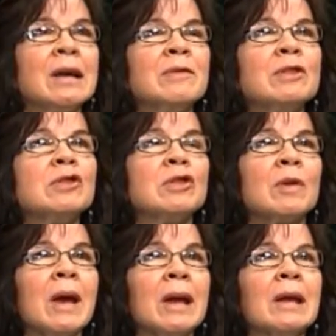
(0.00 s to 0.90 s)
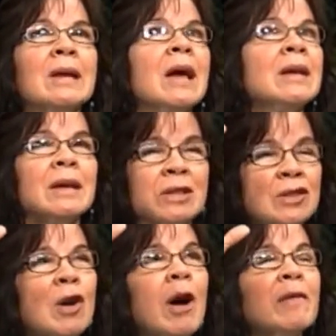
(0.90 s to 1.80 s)
of a straight, yet a
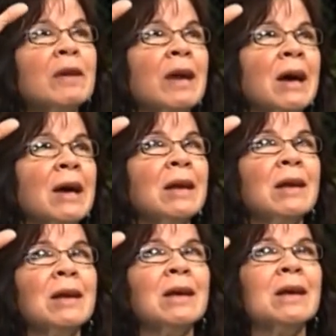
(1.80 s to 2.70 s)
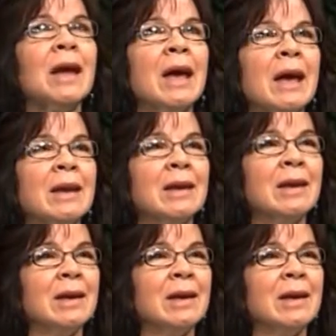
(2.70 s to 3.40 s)
soft light, and